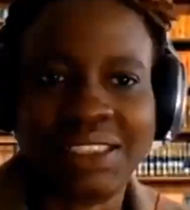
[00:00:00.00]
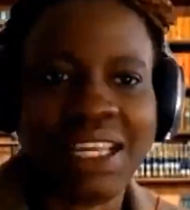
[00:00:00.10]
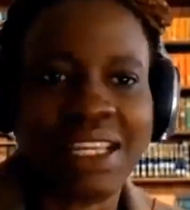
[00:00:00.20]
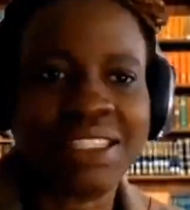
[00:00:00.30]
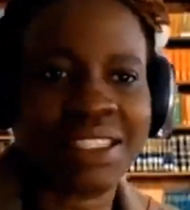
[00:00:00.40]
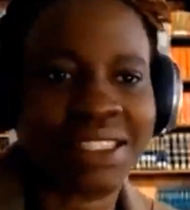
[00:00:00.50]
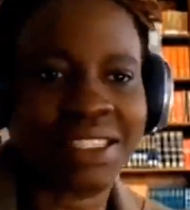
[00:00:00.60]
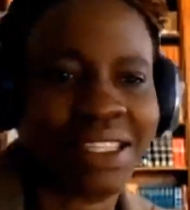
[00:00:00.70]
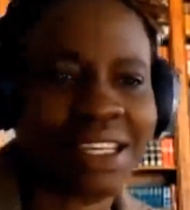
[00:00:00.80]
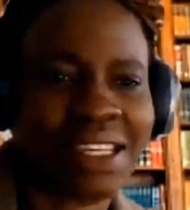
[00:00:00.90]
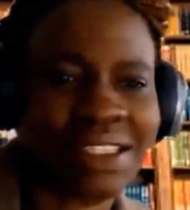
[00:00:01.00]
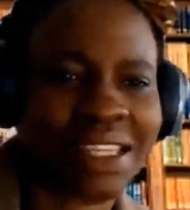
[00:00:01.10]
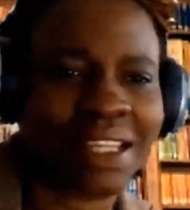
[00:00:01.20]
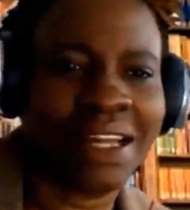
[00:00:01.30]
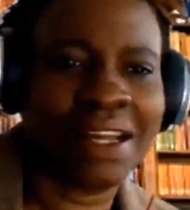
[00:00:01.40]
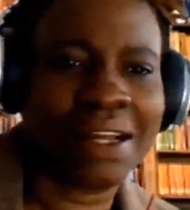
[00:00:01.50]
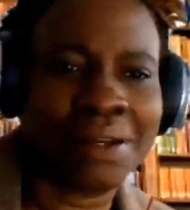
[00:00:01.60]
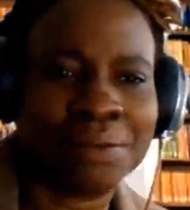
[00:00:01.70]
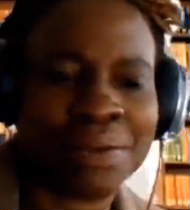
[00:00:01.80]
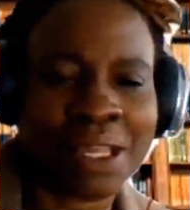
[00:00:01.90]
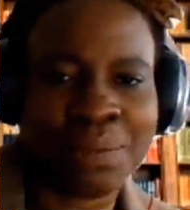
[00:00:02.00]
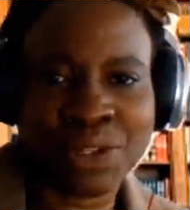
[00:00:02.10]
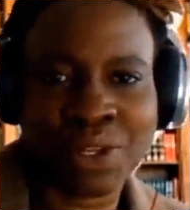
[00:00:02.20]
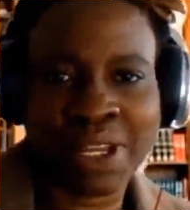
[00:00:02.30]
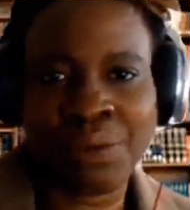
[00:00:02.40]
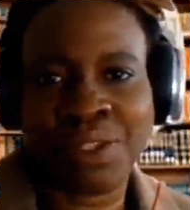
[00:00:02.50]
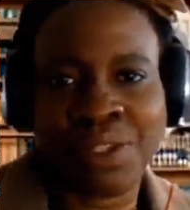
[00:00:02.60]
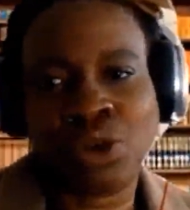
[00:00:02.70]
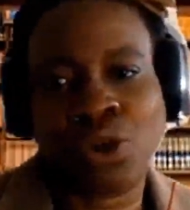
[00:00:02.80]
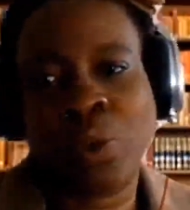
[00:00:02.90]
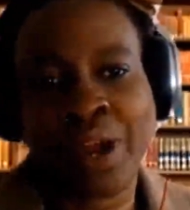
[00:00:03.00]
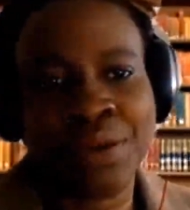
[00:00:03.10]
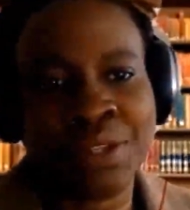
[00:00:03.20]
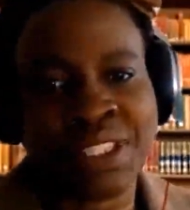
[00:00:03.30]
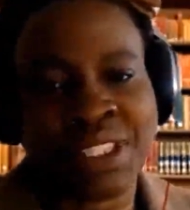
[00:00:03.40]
so, yes. Like Mr. Owaru